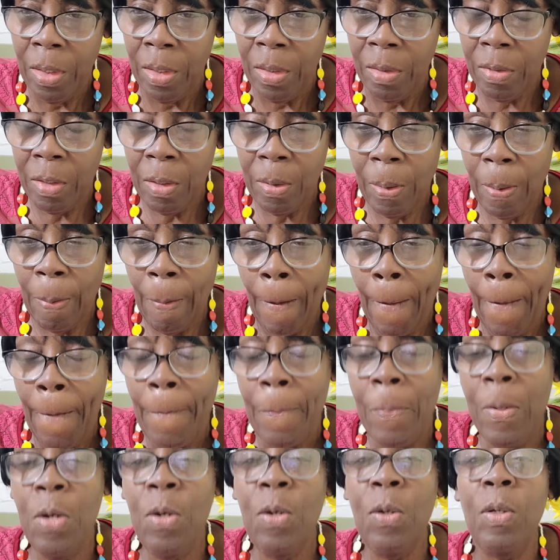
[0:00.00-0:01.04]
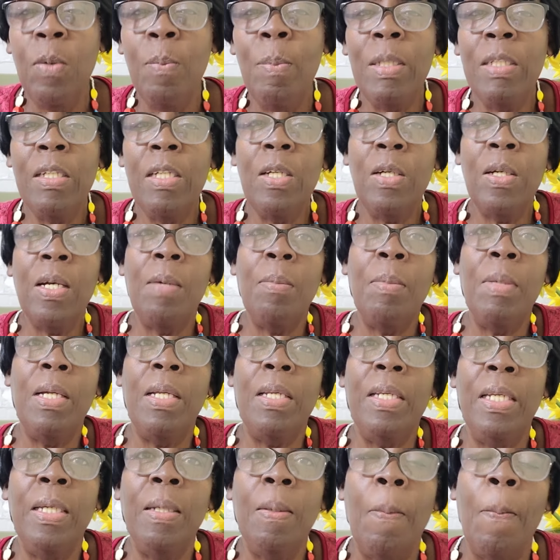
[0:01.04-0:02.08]
So, you know, Mr. Dog and me, I
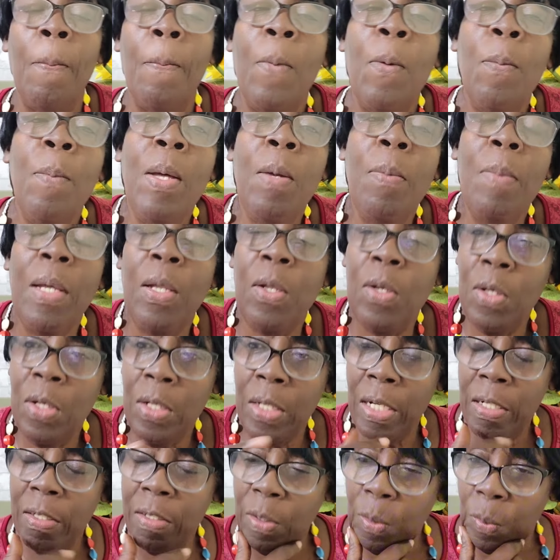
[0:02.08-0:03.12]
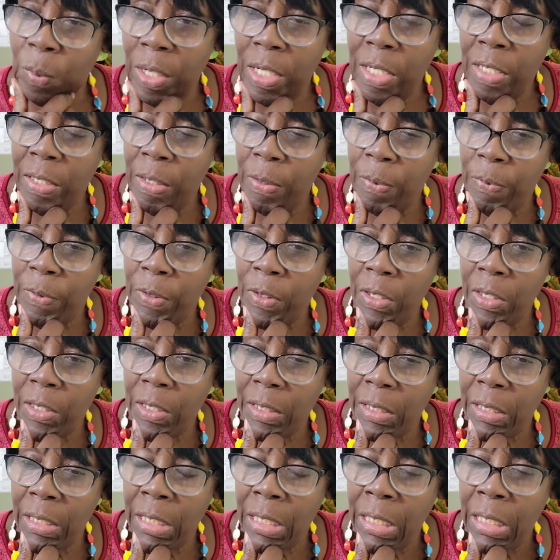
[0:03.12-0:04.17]
think, but me, I'm going to listen when I say
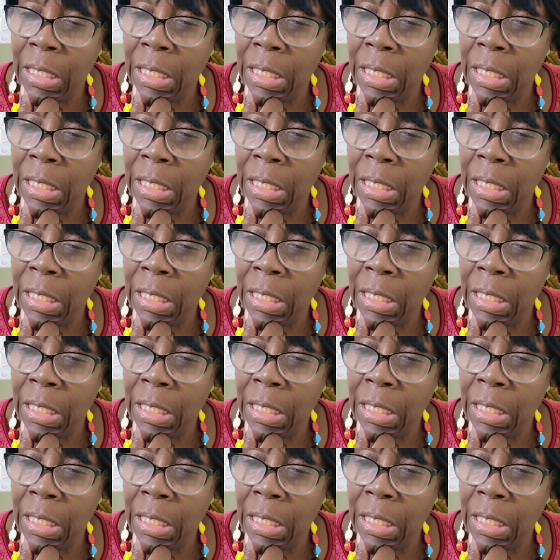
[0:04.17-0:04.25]
first